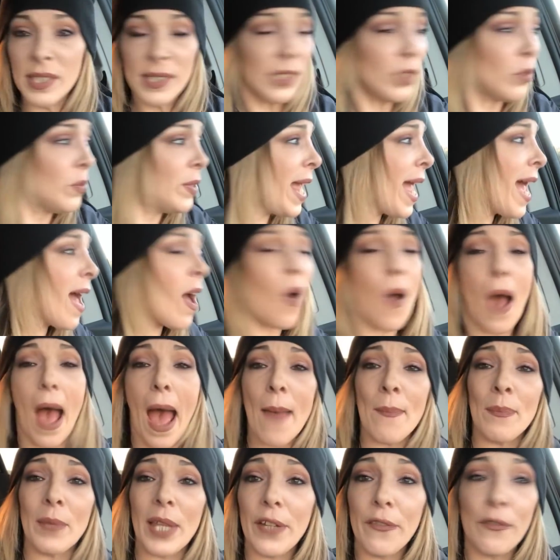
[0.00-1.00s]
So now
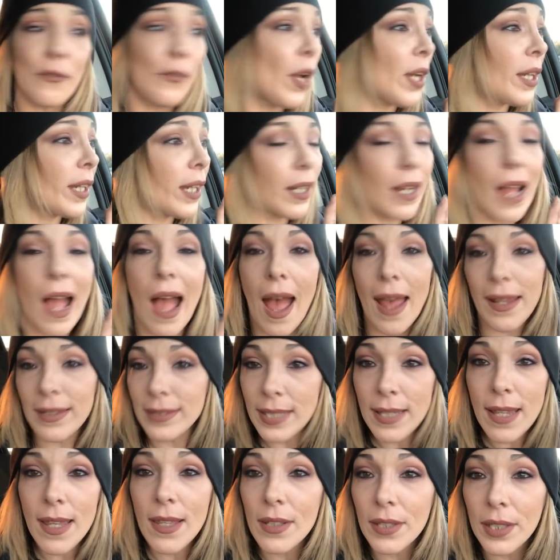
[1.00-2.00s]
I'm like fucking
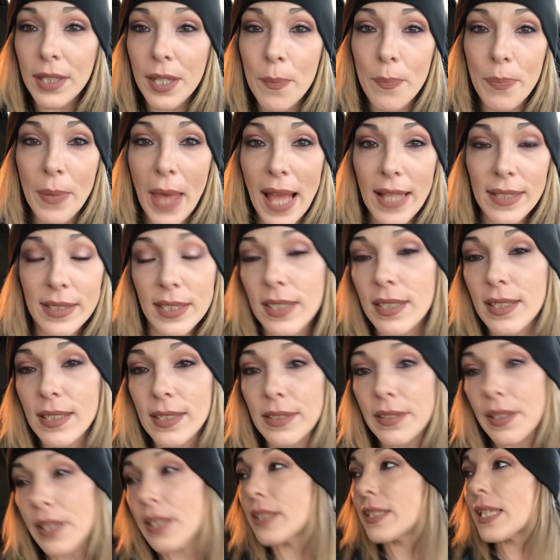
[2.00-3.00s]
hightailing it back to
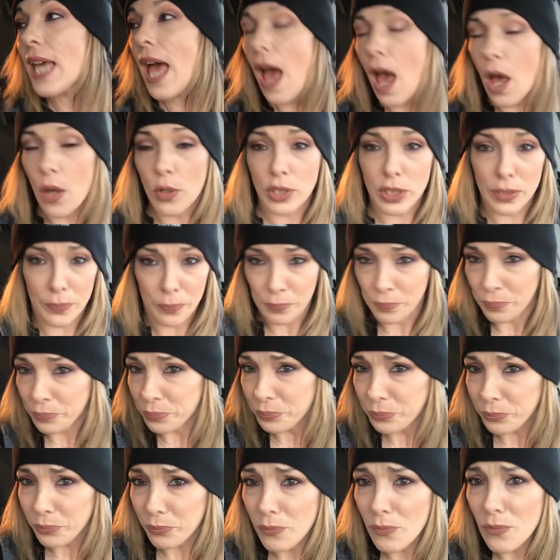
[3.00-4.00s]
this kid's house.
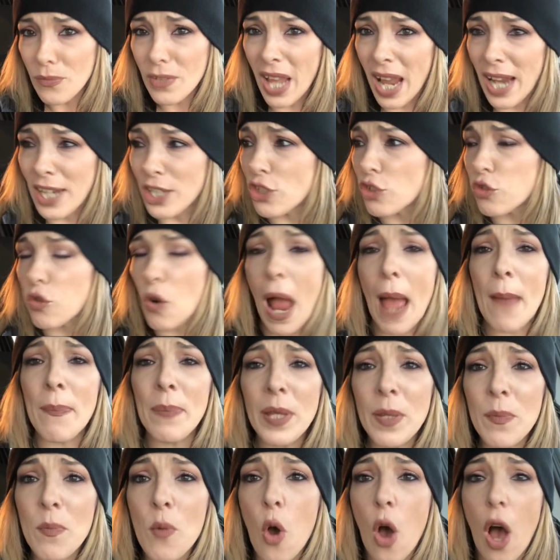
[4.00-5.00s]
I drop
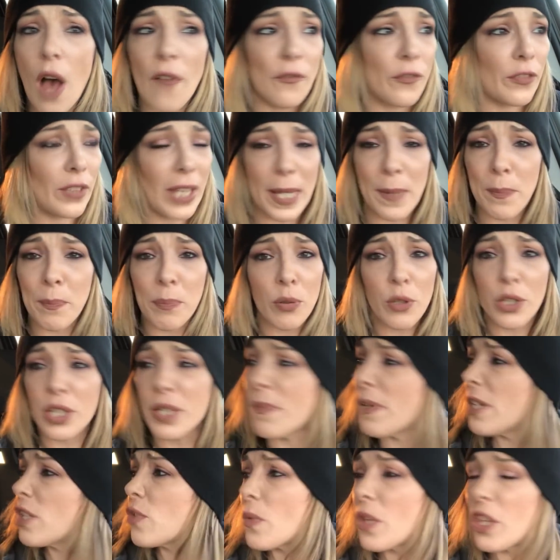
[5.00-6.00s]
him off like pretty
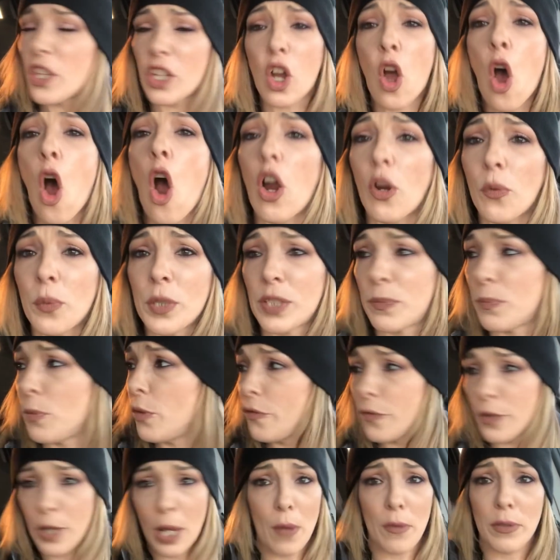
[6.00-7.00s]
much while the car was
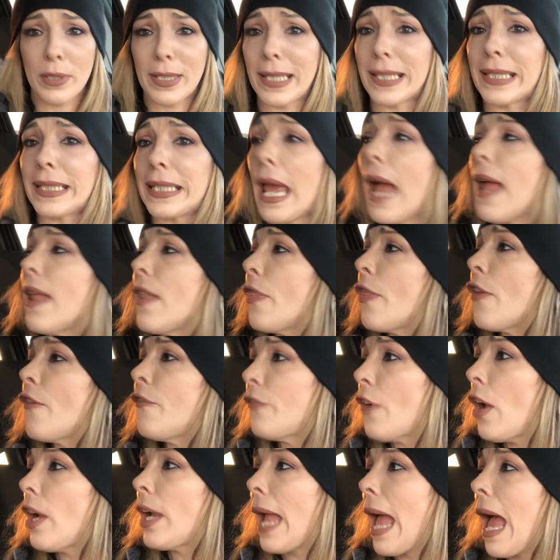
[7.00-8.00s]
moving. I was like, get the
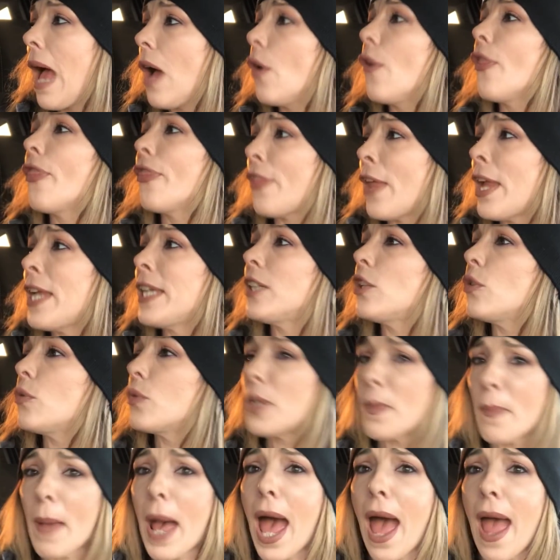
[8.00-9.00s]
fuck out. Thank you.
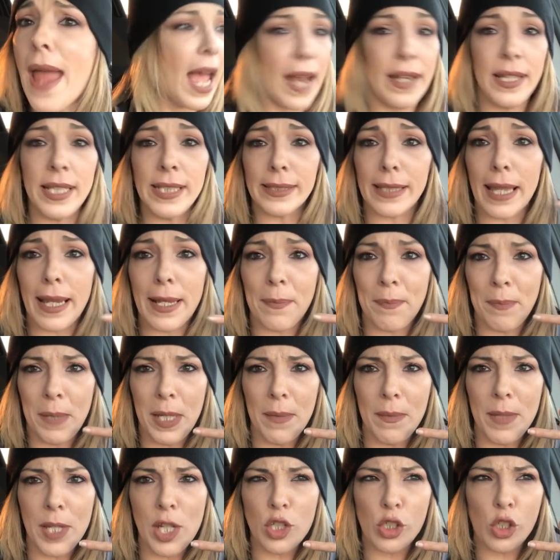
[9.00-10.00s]
Goodbye. And he's like,
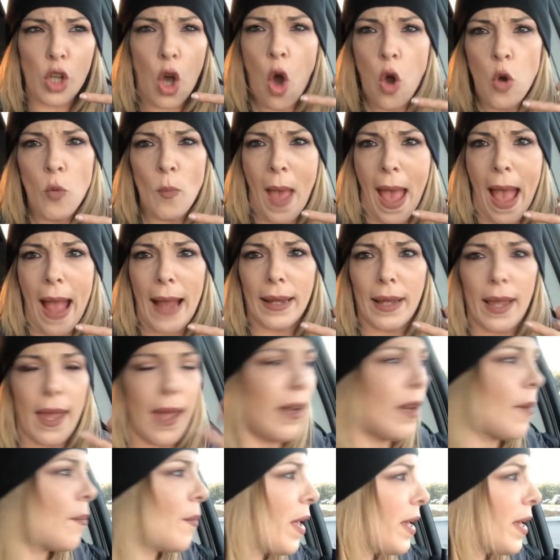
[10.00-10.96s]
meet me in Comac. And I'm